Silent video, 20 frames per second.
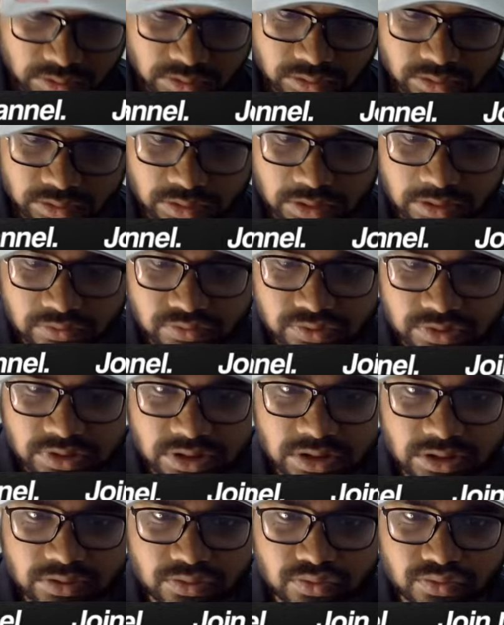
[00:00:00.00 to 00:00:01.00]
Now
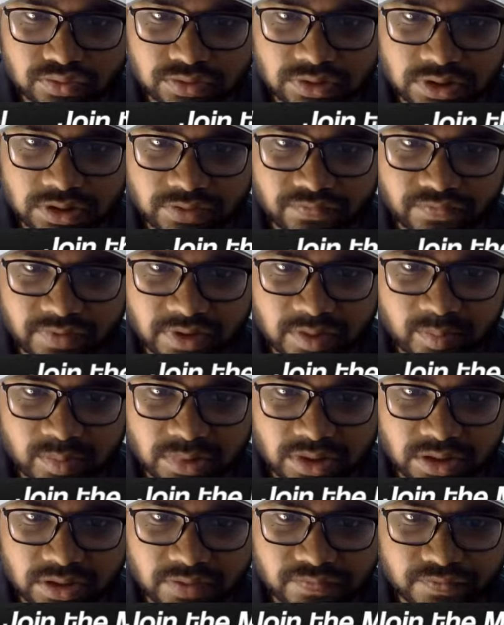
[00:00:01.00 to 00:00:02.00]
select those keyframe
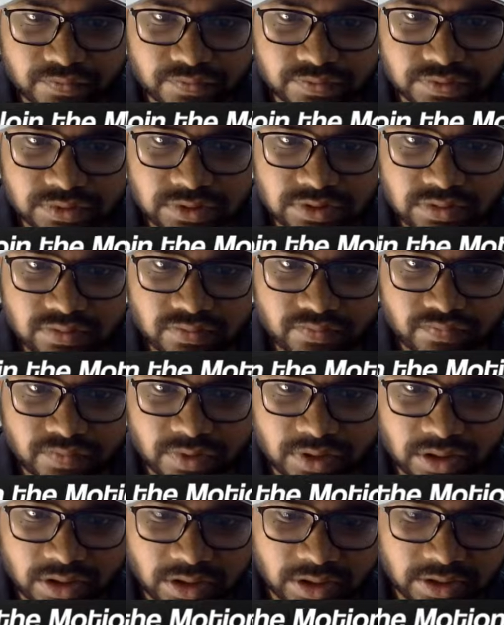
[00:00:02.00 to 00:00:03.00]
and if you see, we
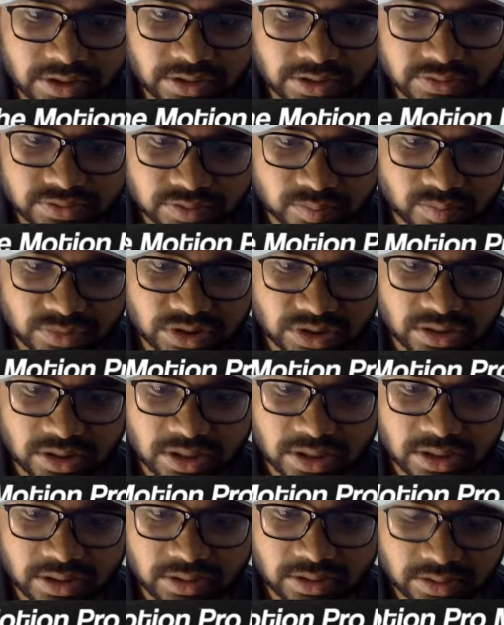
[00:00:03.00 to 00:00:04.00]
are getting something
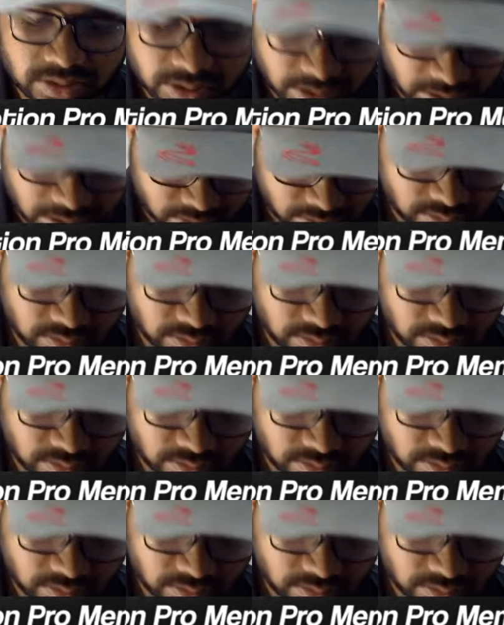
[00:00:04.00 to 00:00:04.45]
like that.